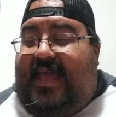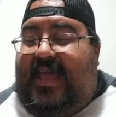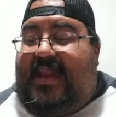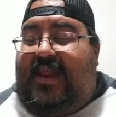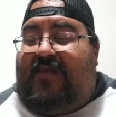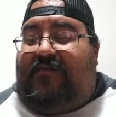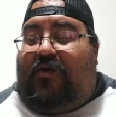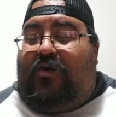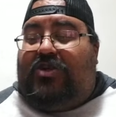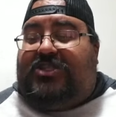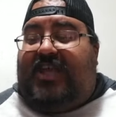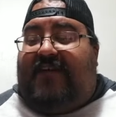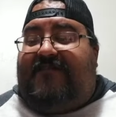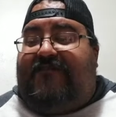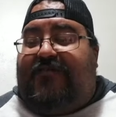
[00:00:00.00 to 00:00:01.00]
And then, of
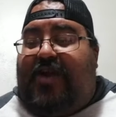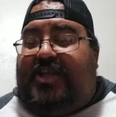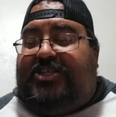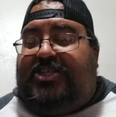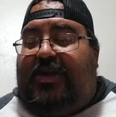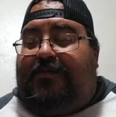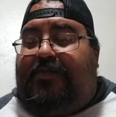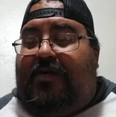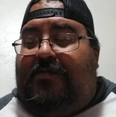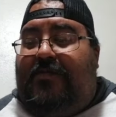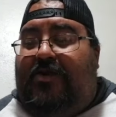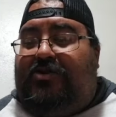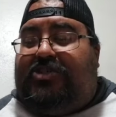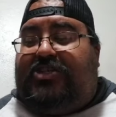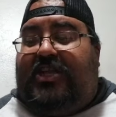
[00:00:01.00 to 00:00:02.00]
course, French
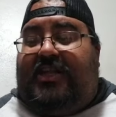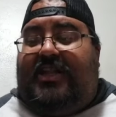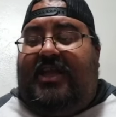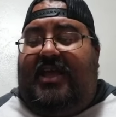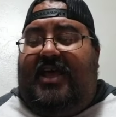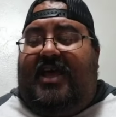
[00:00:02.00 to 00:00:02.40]
promotion